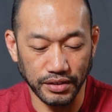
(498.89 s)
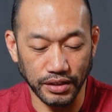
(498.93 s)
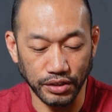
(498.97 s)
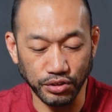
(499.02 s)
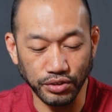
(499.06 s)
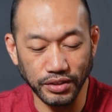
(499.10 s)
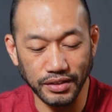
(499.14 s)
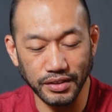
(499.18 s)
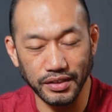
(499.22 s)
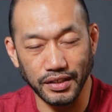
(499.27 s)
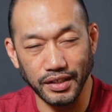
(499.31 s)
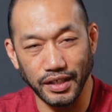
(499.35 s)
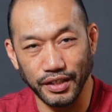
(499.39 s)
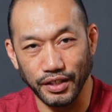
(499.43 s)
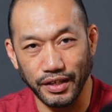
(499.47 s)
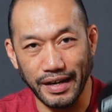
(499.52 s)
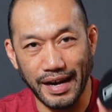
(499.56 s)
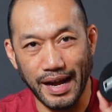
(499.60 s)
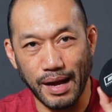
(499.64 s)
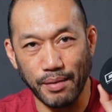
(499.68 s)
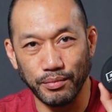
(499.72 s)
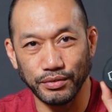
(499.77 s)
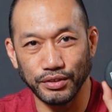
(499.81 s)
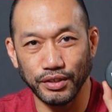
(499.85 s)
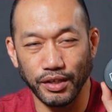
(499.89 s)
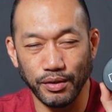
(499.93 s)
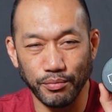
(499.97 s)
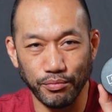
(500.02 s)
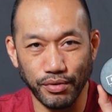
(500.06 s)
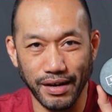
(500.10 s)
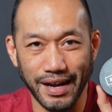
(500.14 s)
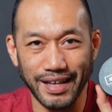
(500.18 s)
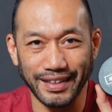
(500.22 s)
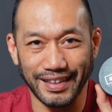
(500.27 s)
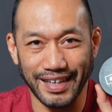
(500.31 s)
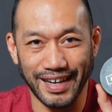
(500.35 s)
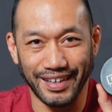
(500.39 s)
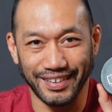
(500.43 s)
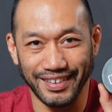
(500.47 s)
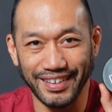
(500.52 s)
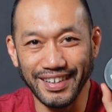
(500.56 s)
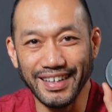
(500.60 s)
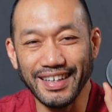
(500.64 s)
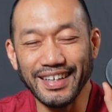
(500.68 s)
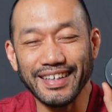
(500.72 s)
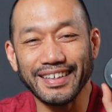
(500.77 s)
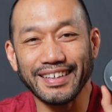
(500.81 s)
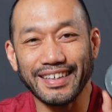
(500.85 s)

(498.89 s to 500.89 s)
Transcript: this is another Amazon brand that